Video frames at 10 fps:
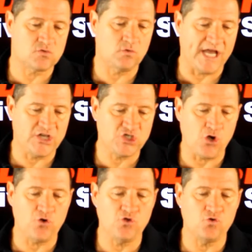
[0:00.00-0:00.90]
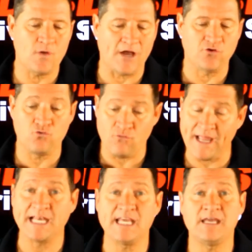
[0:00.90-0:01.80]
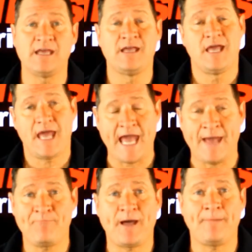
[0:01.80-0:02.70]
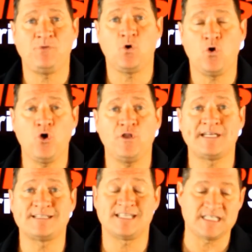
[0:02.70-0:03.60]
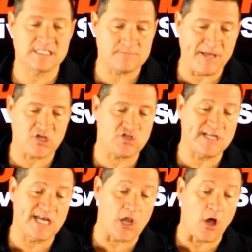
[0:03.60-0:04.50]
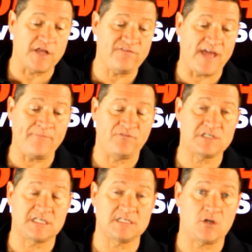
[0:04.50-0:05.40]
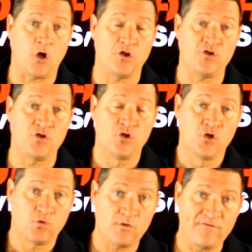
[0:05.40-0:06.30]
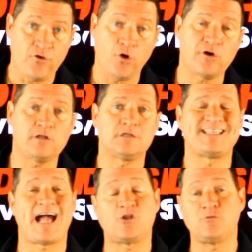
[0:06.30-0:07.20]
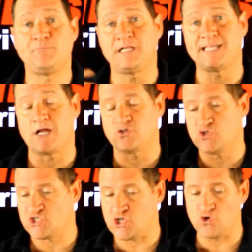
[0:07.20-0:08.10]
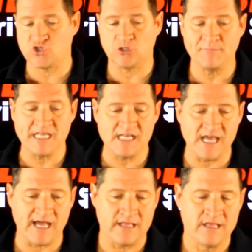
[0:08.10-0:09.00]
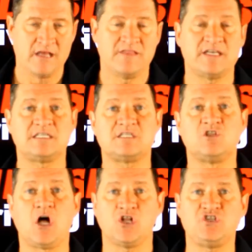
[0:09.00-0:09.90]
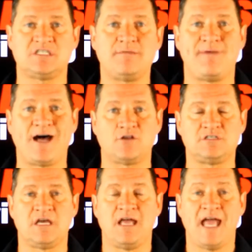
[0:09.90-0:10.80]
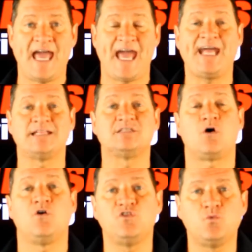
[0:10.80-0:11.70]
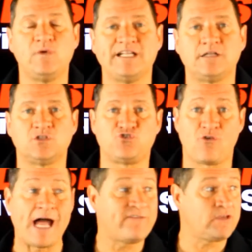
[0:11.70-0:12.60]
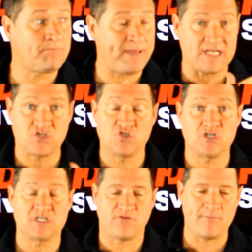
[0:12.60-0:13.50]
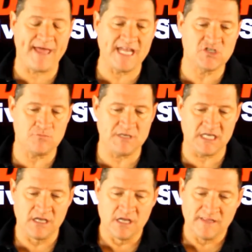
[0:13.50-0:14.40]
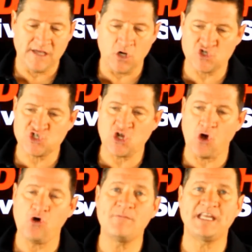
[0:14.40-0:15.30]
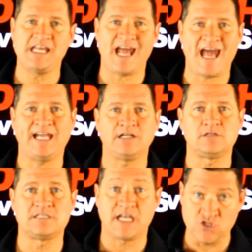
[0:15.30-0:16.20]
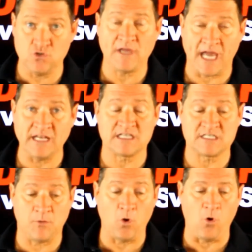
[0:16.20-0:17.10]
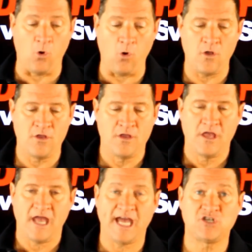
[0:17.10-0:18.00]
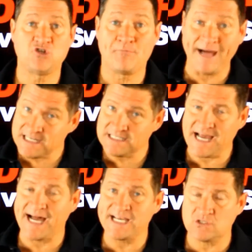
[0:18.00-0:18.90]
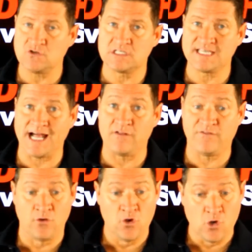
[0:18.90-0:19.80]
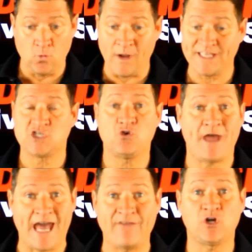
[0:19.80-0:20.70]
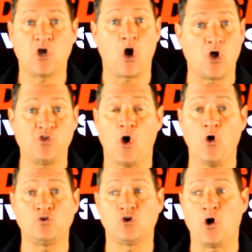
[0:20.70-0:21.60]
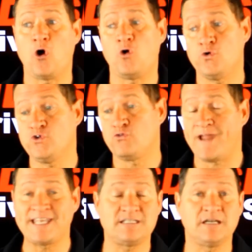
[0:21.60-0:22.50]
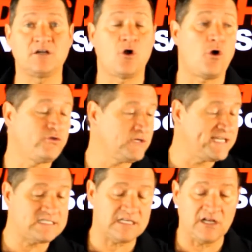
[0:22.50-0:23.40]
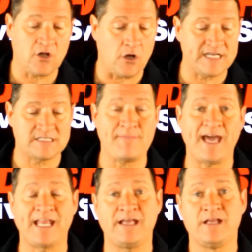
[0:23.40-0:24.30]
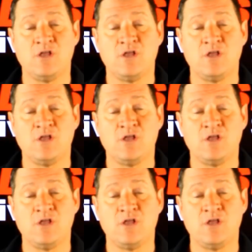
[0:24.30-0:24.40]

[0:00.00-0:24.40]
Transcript: school. I show you how to really amp up your earnings, especially a lot of emphasis on referrals, how to build out your social media. This is not just about hands on the wheel driving passengers from A to B. There are so many angles that you can explore uh, to monetize yourself once you have a car, your own car, or you're renting a car, you're leasing a car, doesn't matter